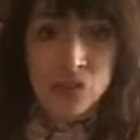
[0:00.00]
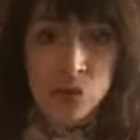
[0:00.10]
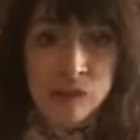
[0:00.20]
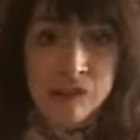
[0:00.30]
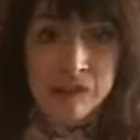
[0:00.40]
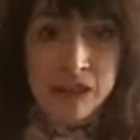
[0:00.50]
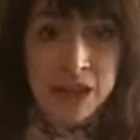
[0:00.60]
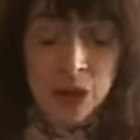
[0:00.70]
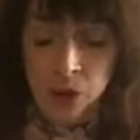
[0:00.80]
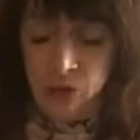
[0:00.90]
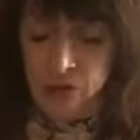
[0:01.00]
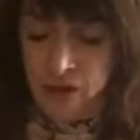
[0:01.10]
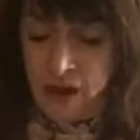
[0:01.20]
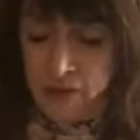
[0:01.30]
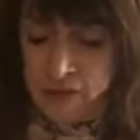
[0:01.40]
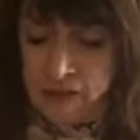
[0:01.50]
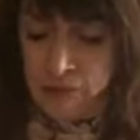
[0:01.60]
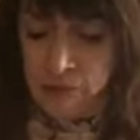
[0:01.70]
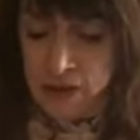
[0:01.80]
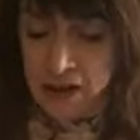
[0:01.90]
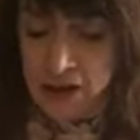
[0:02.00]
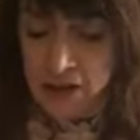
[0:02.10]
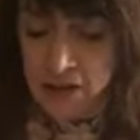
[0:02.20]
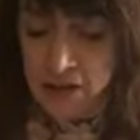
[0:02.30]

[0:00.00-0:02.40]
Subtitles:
you see, O fair assembly.